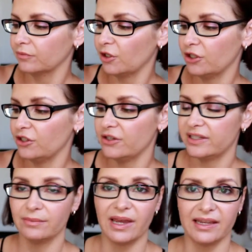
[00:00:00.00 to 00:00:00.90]
you could use
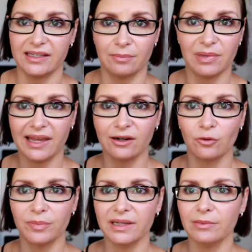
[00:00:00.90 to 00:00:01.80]
them as a plain
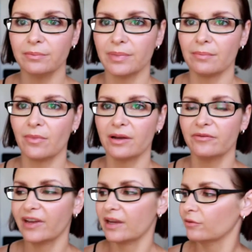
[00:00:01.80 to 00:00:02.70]
old pigment, but my
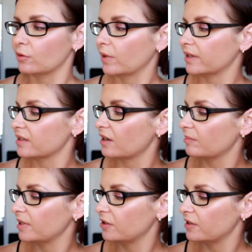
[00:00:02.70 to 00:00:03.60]
favourite ones that I've
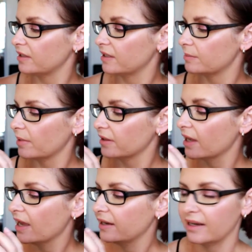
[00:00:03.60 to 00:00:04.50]
been using this month,
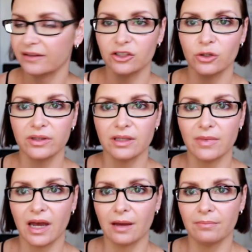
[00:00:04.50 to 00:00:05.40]
now two of
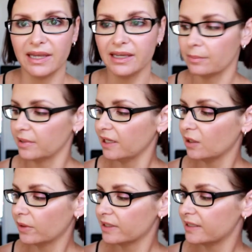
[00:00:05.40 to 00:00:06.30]
them are Makeup
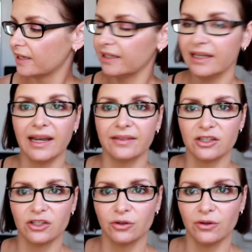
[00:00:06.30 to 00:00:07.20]
Geek ones down here, and the
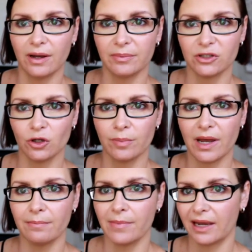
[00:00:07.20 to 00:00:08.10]
two up the top
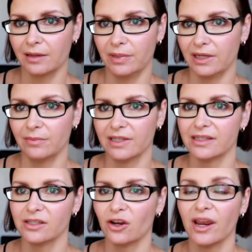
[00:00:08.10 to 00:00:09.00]
are MUK
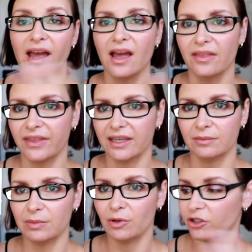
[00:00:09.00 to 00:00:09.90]
pigments. So they can
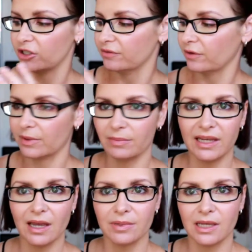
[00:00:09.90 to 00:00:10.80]
be purchased from the
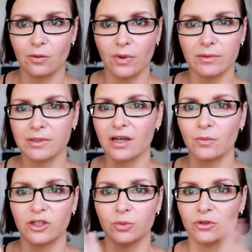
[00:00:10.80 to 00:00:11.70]
Makeup Geek website,
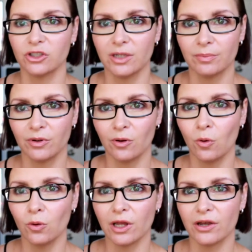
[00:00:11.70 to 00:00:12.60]
which will ship
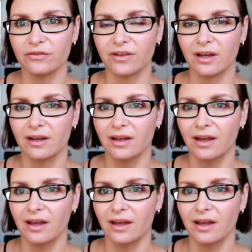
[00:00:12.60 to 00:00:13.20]
all over,